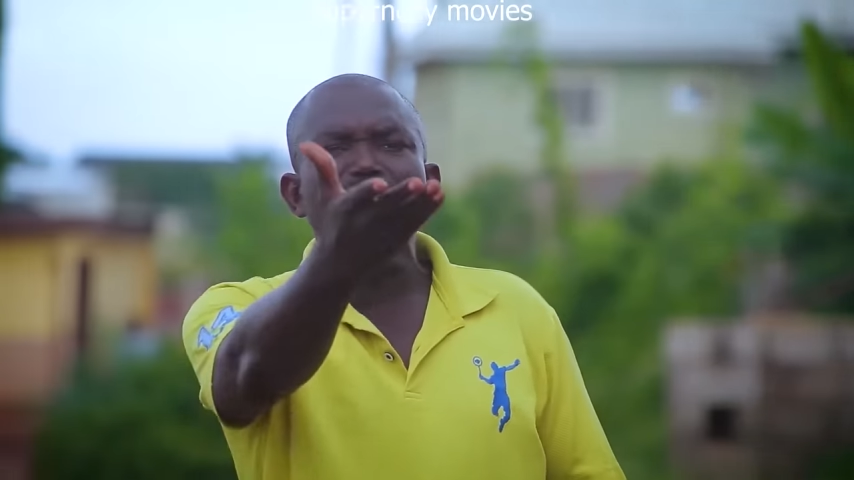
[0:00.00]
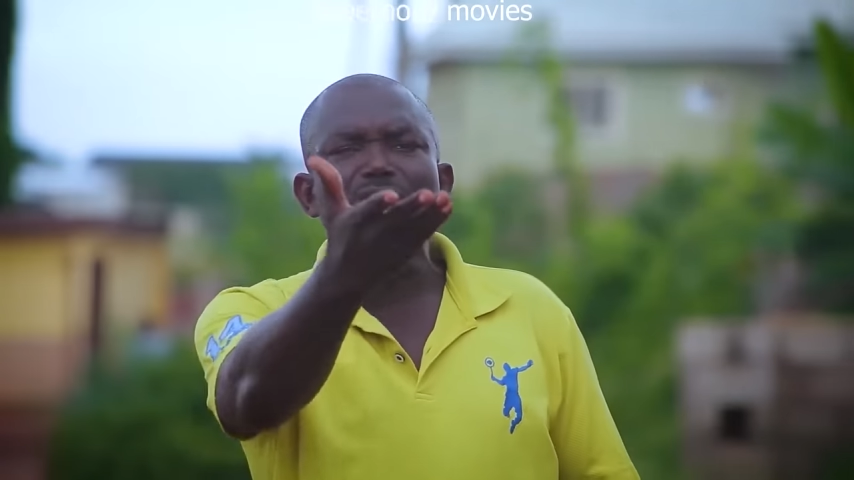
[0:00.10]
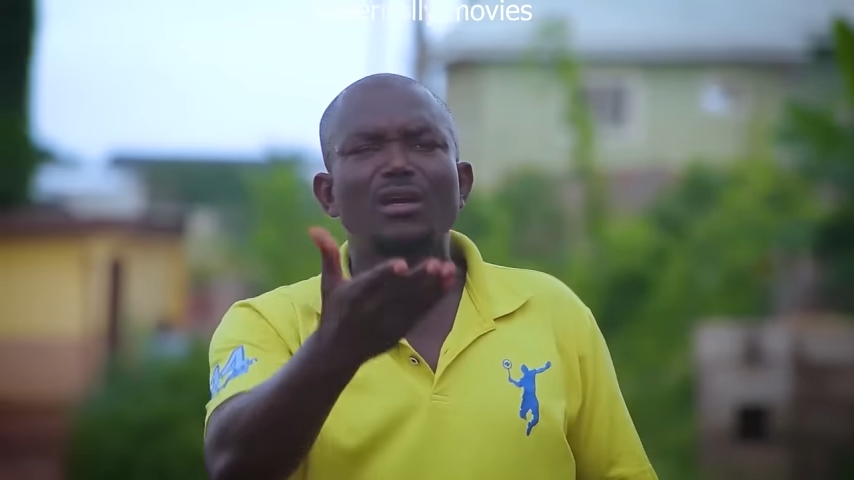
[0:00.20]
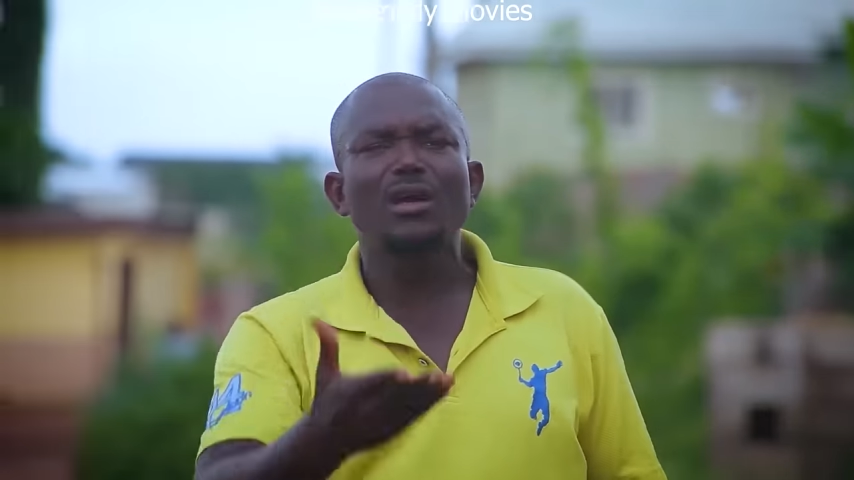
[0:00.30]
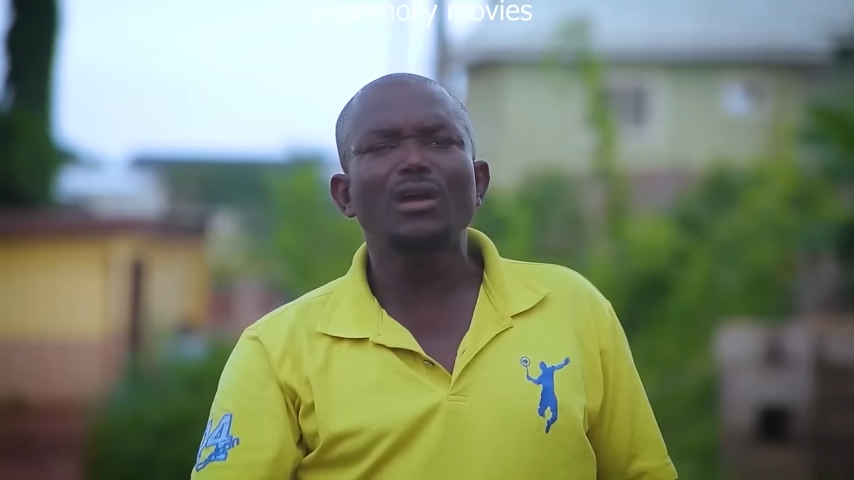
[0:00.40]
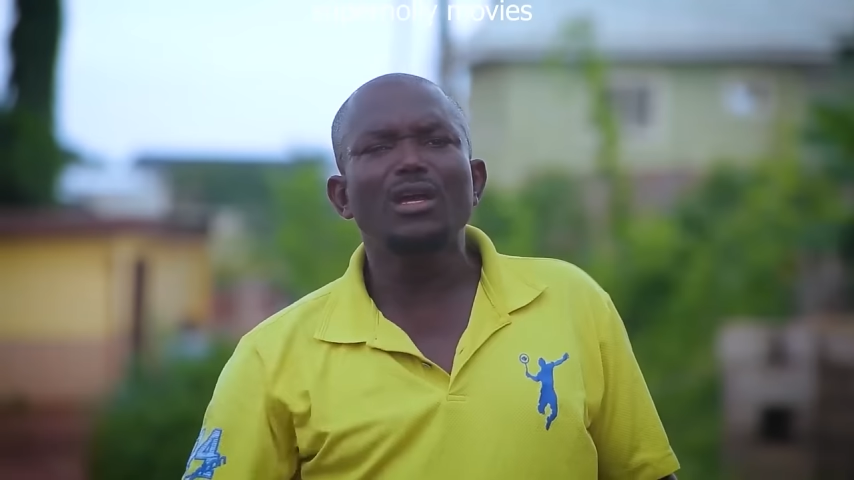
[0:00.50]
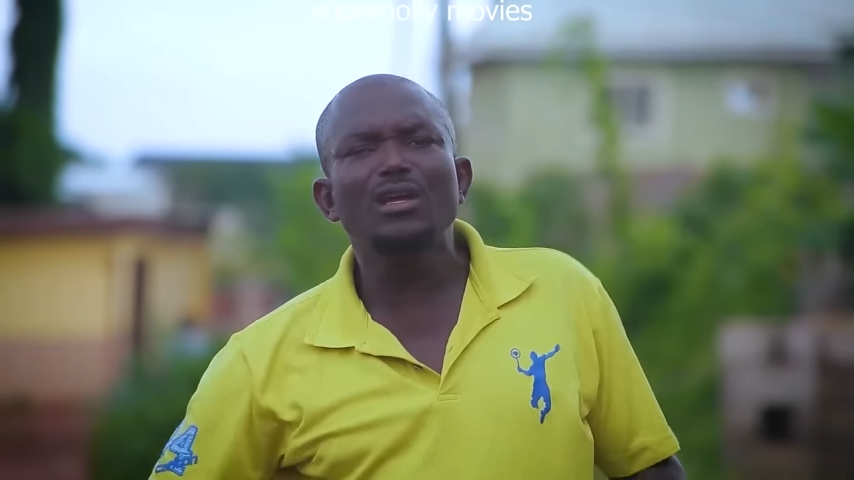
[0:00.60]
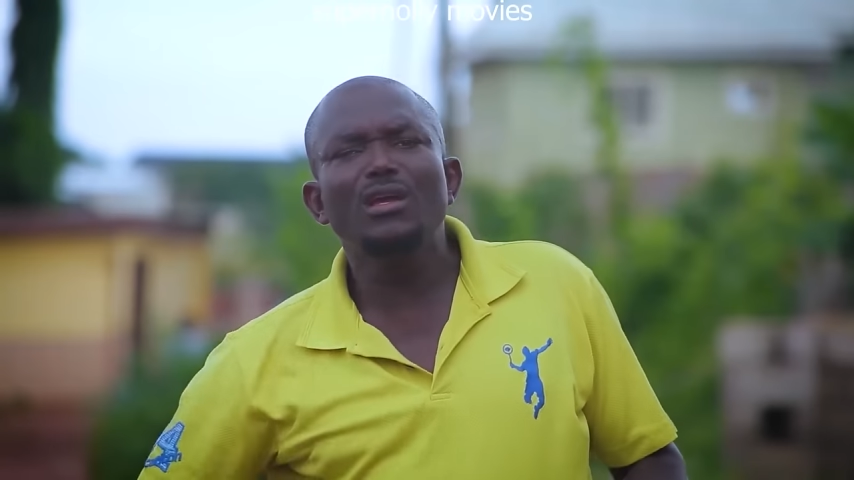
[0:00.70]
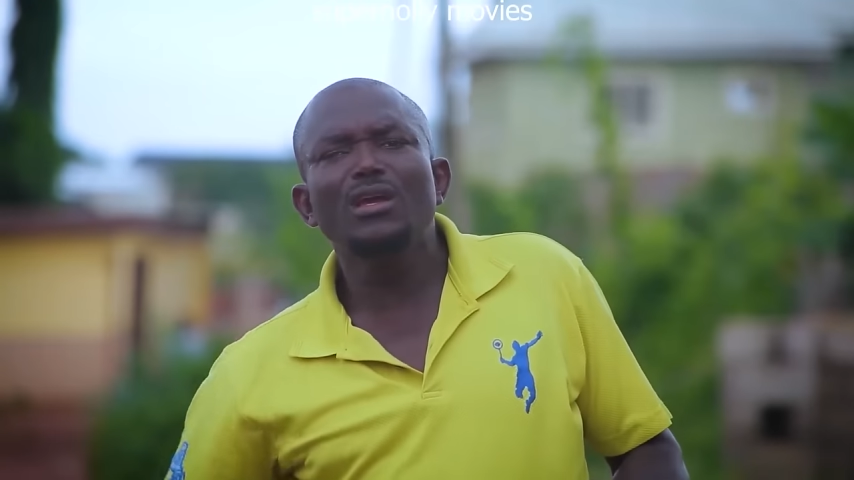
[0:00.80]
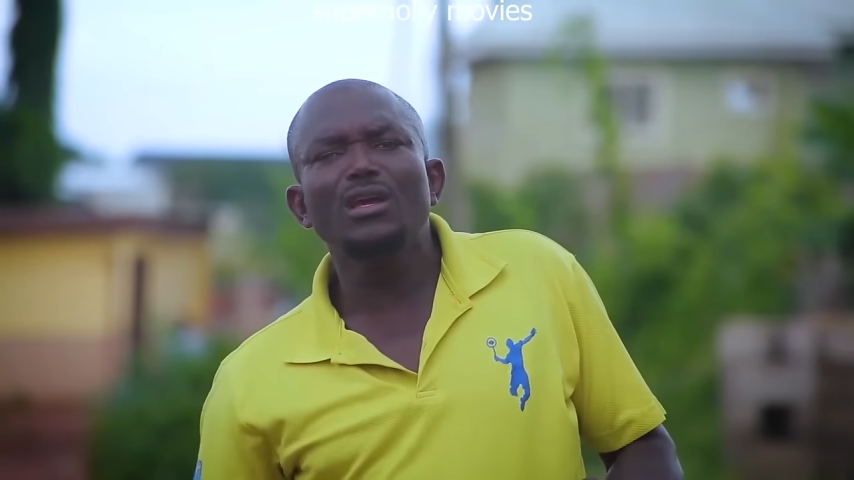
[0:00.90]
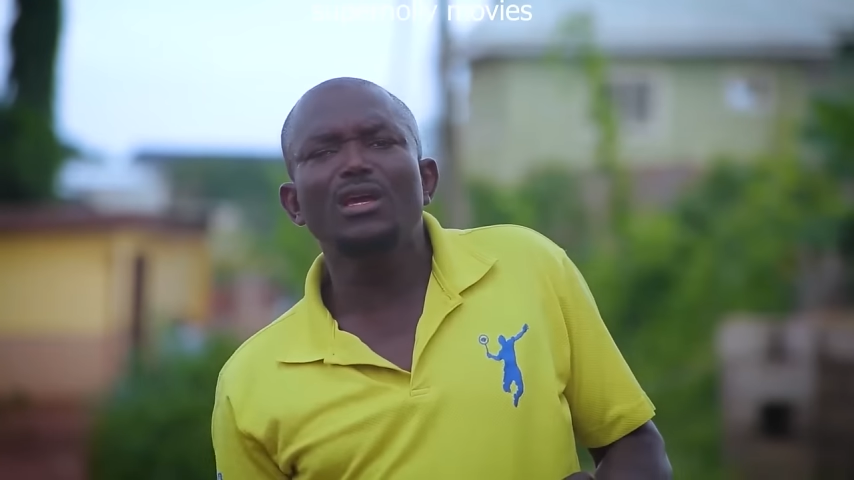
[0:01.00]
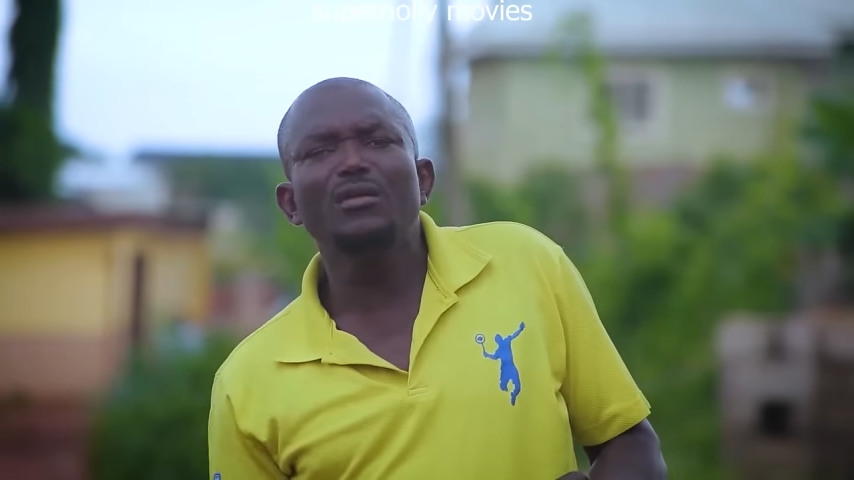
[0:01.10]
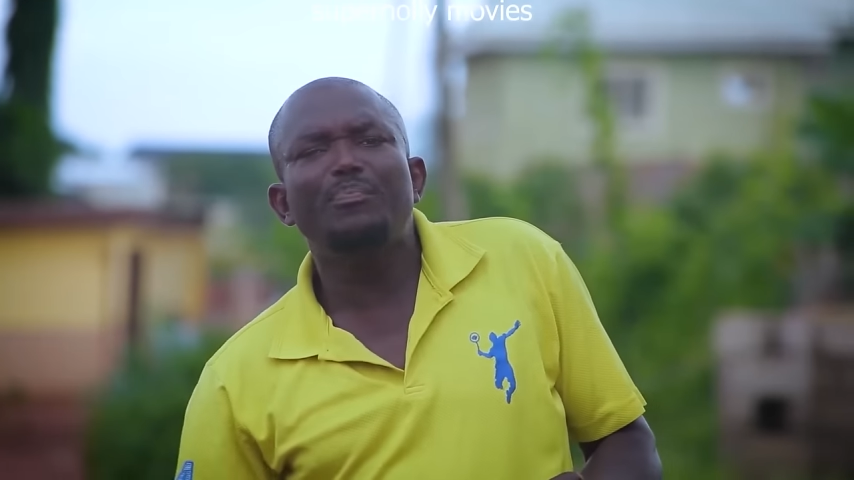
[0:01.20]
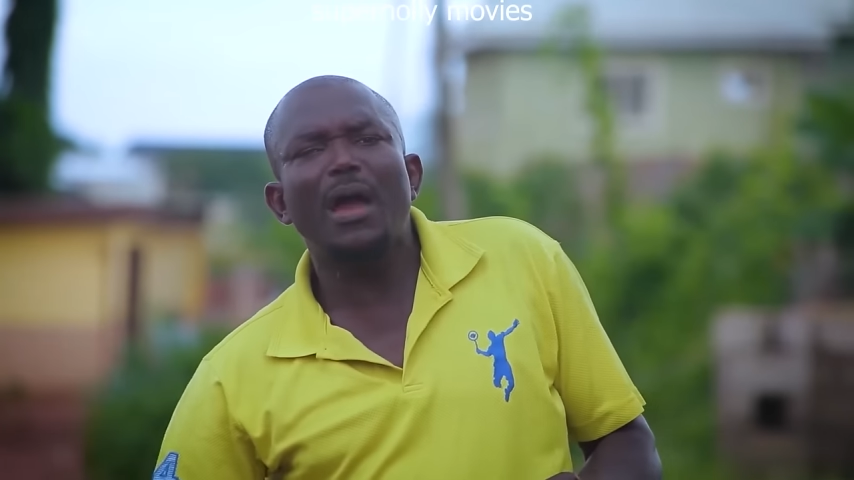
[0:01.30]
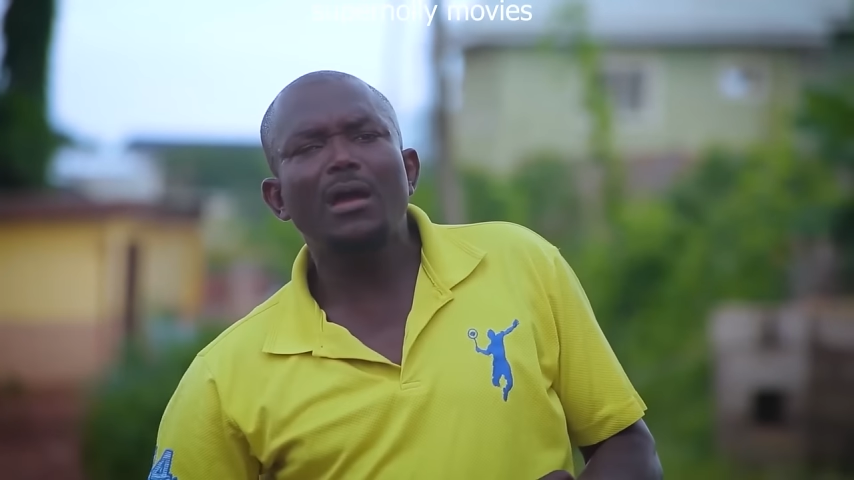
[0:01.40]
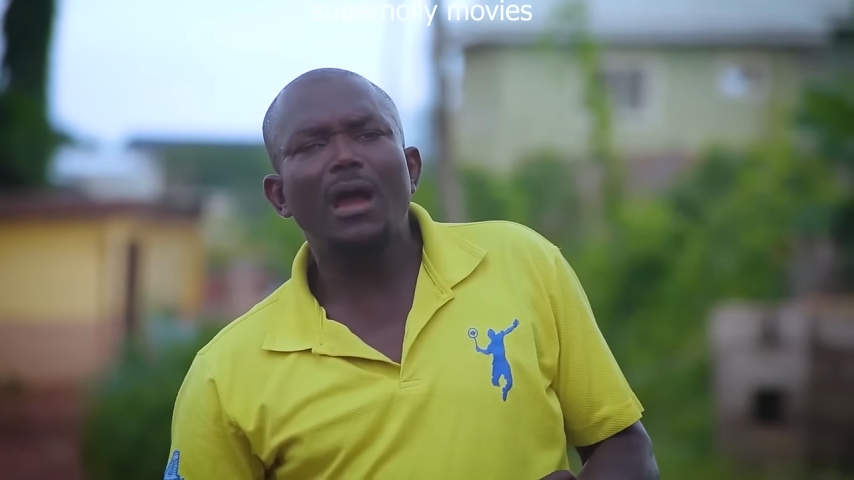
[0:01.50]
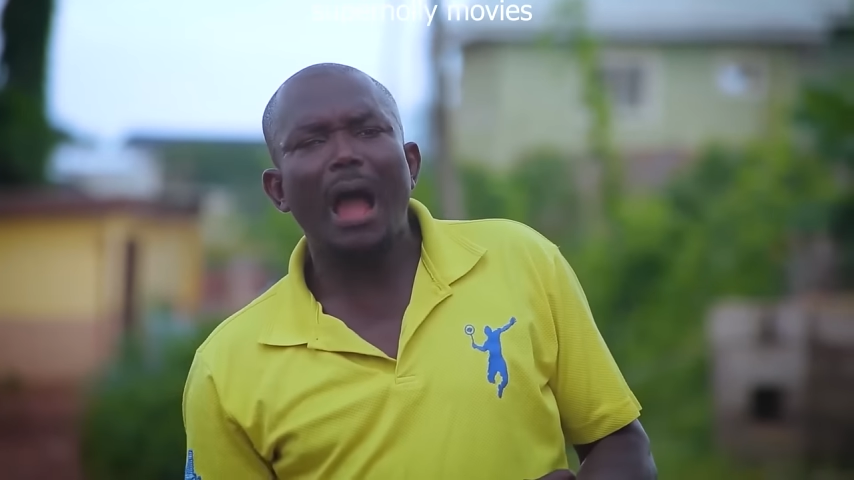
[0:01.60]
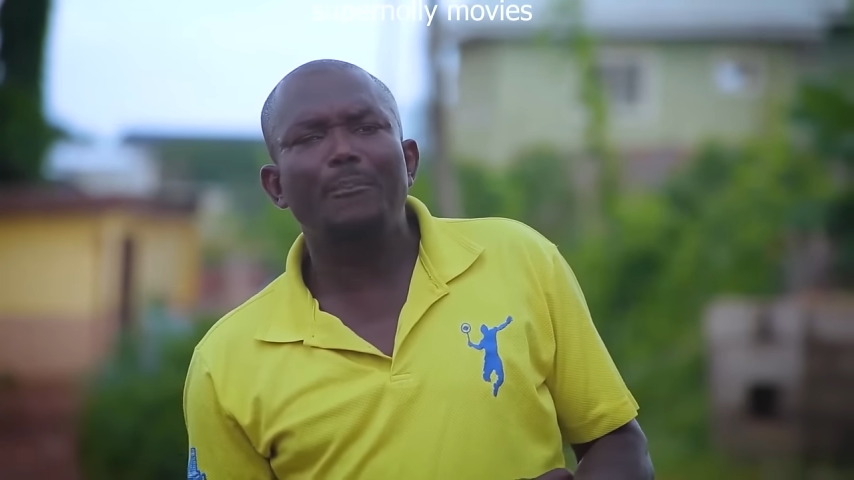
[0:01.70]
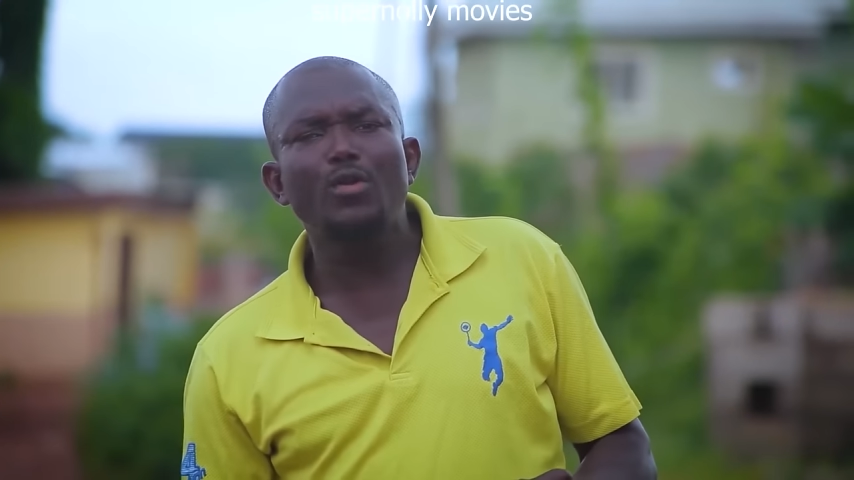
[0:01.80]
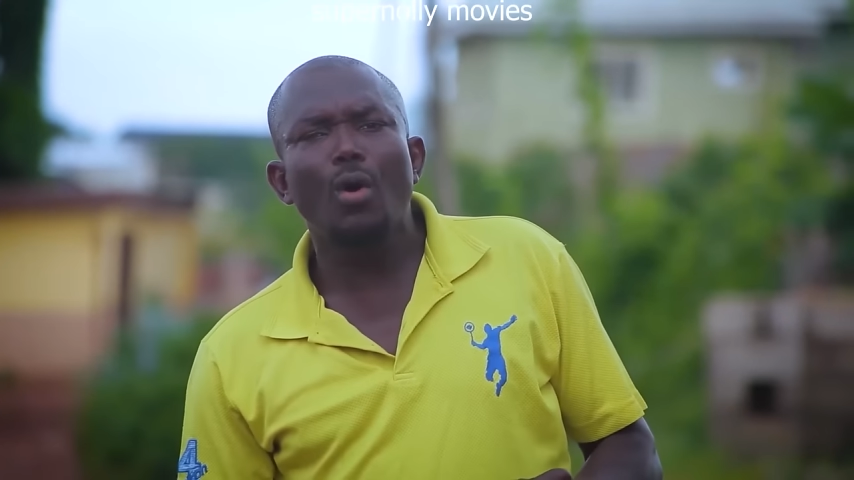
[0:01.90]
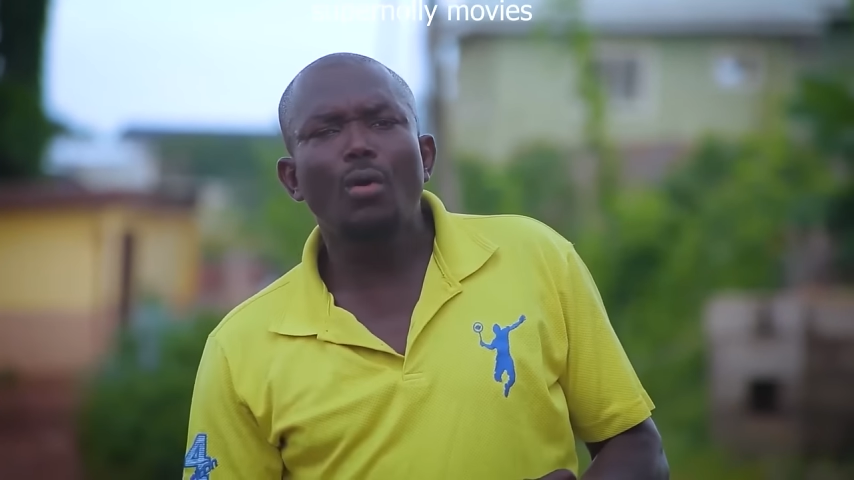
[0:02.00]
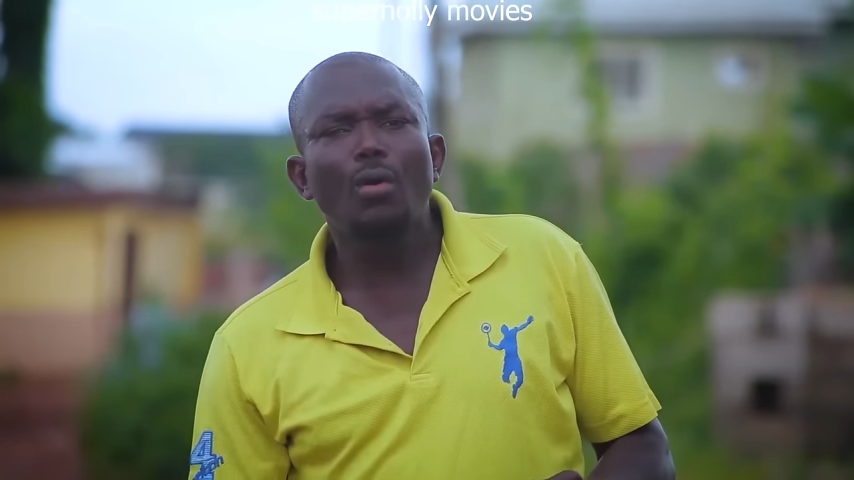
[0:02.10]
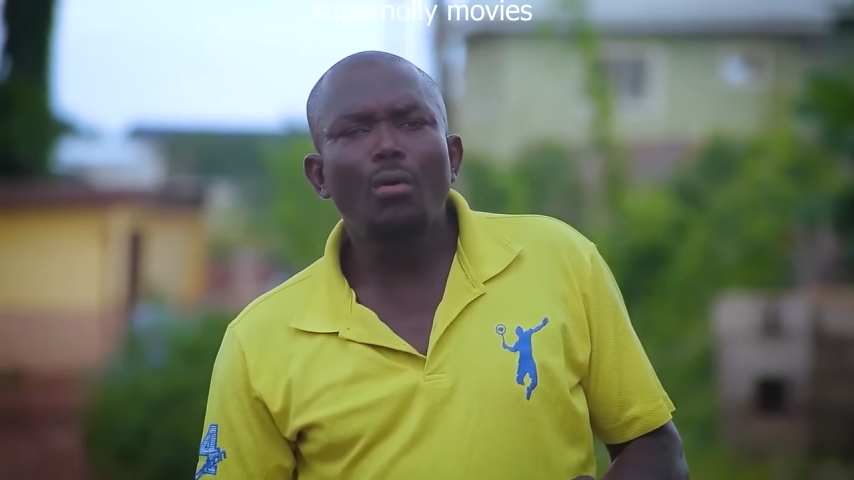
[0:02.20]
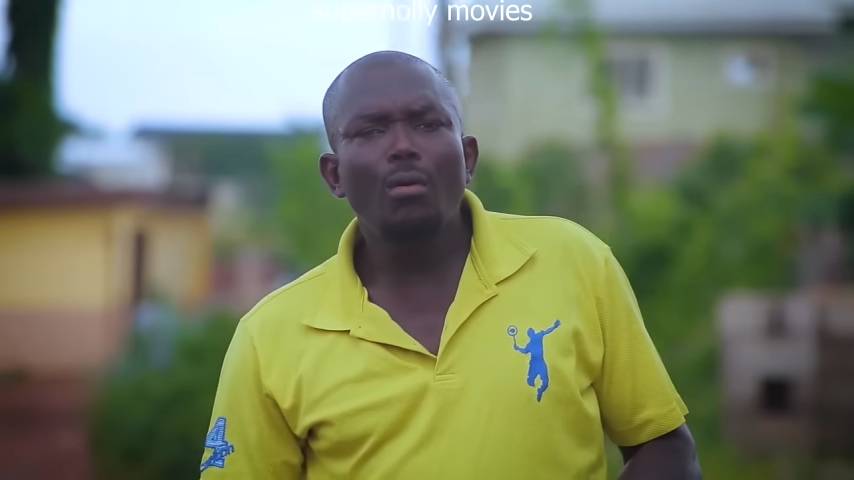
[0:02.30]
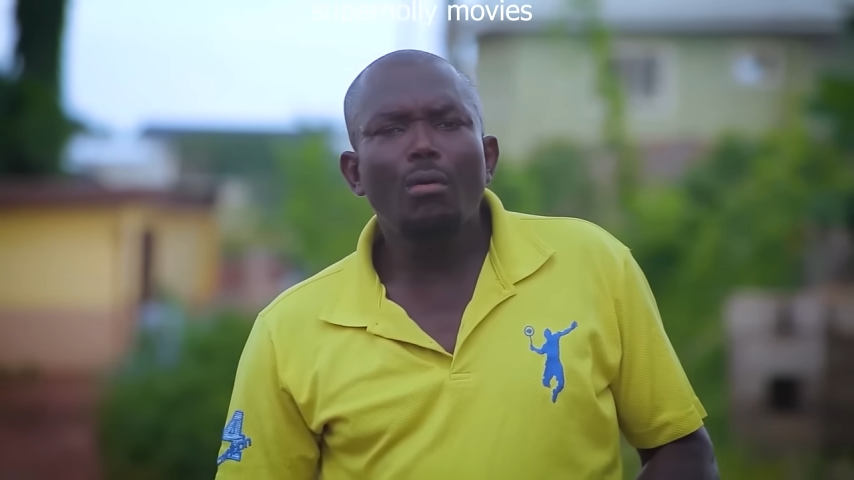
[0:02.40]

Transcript: imbe Abino.